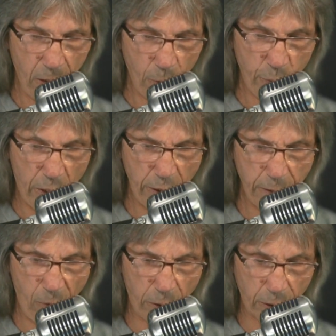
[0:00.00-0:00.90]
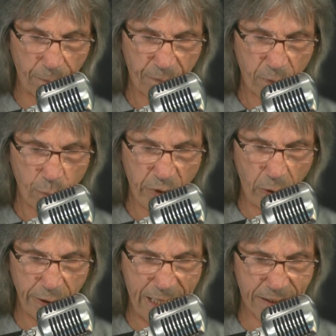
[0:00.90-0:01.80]
We aren't immortal. We
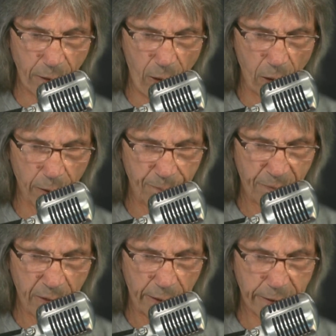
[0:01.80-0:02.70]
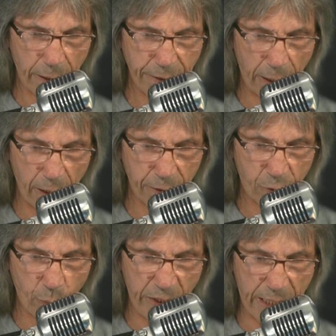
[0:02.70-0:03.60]
don't last long. Like our dogs,
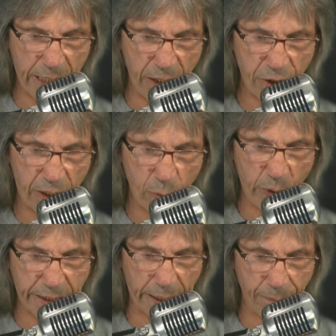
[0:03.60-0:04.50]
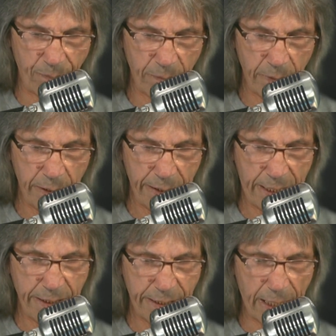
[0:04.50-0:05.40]
we age and weaken
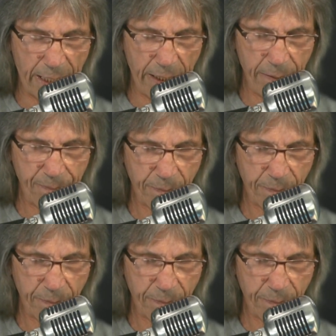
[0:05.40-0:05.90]
and die.